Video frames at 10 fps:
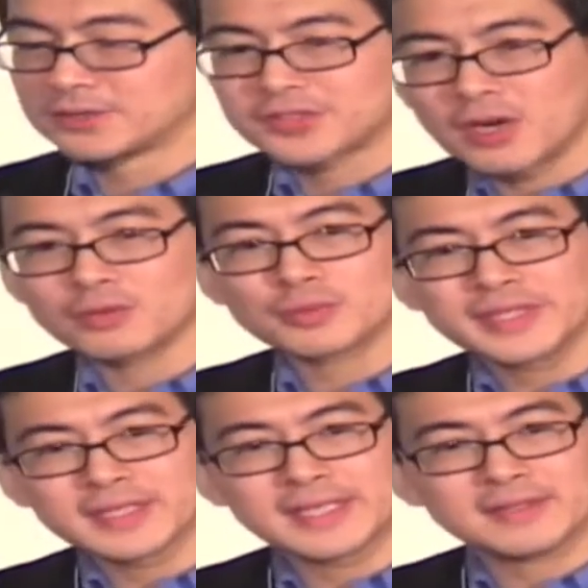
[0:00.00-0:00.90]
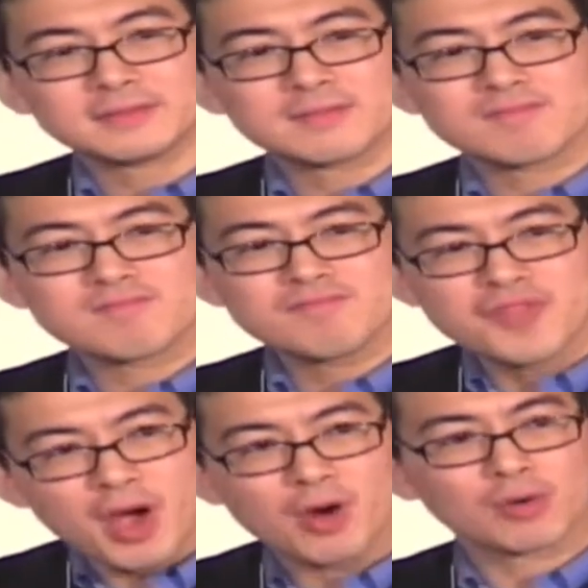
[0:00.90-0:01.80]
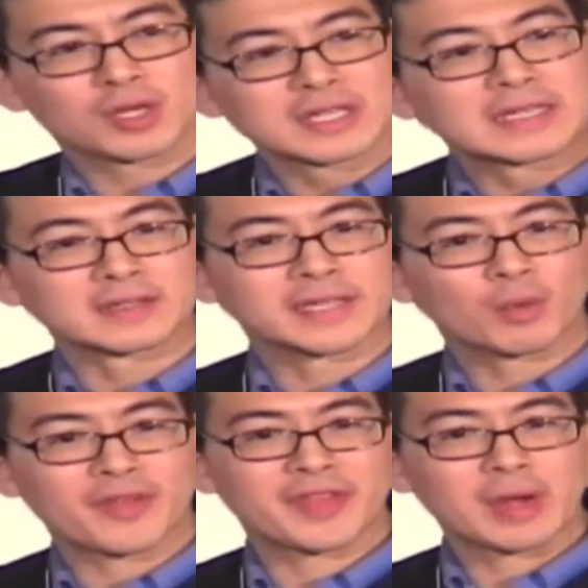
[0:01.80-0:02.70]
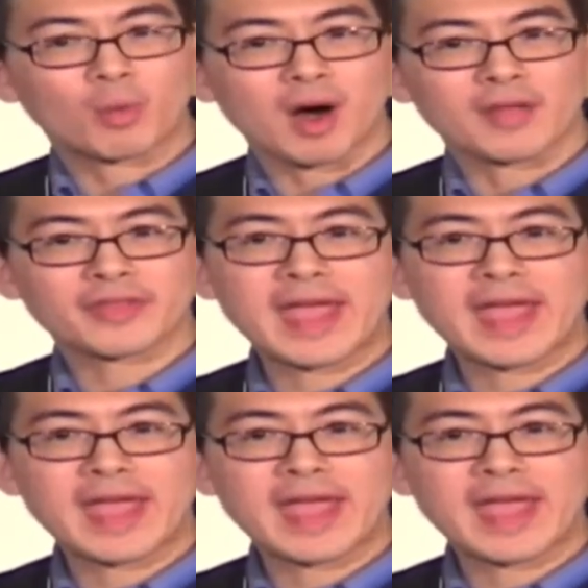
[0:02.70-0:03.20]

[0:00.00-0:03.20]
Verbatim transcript: don't really know clearly what they want.